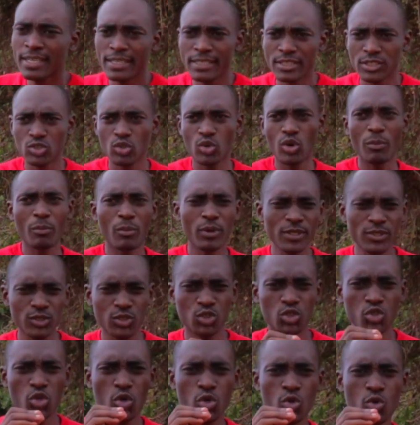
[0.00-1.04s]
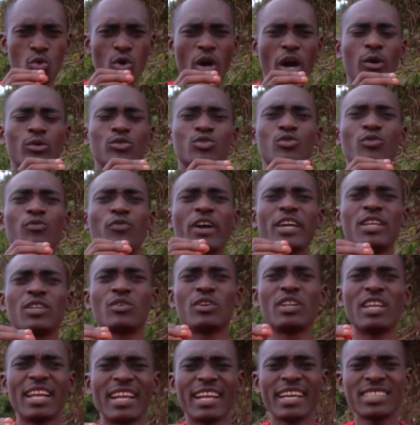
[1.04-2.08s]
so I'm going to show you how to find your
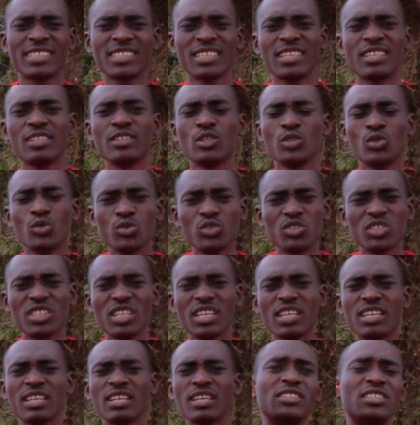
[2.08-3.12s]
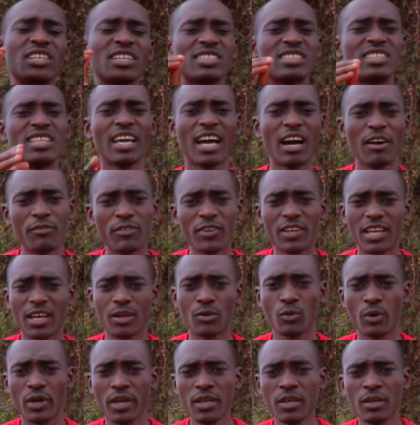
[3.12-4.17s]
direction using just the
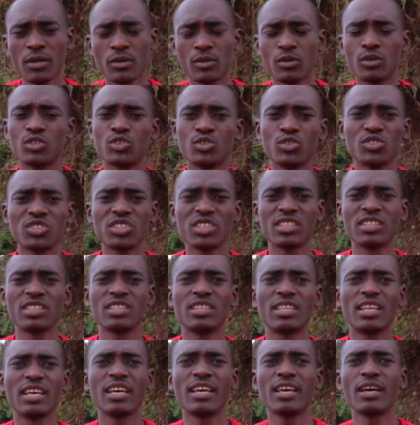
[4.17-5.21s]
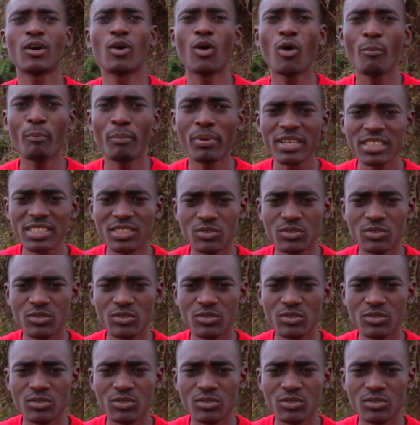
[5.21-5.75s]
African way, not using the compass.